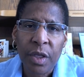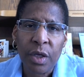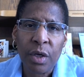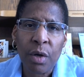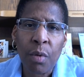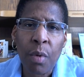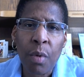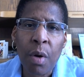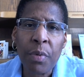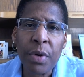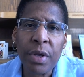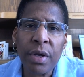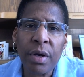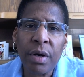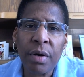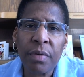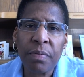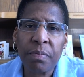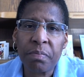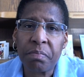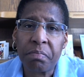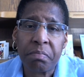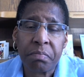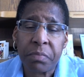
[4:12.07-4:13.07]
What were
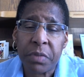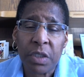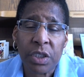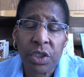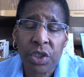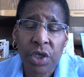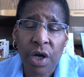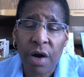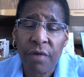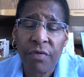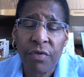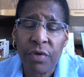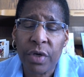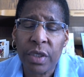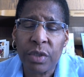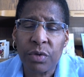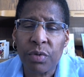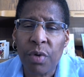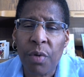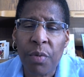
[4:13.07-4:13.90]
your discoveries?